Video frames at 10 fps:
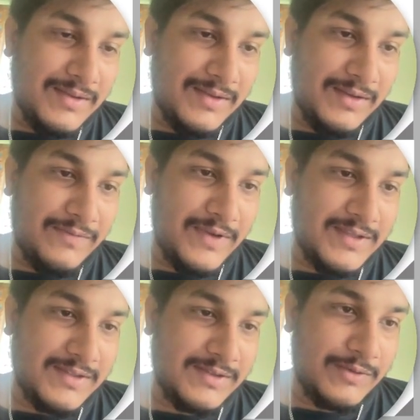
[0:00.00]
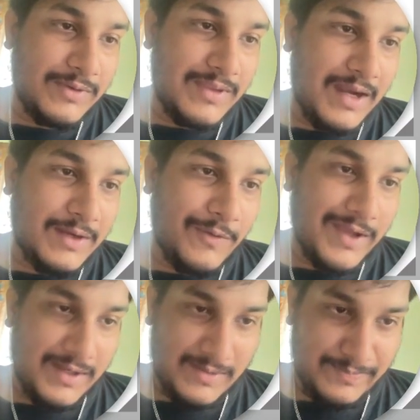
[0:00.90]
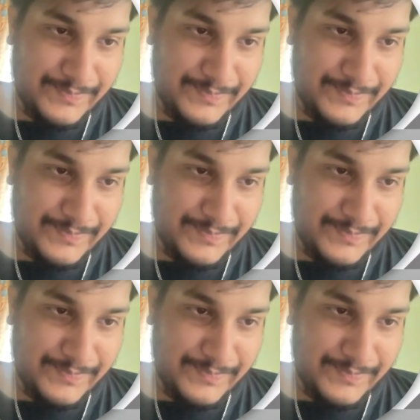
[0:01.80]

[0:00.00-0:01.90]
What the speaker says: refetches that query.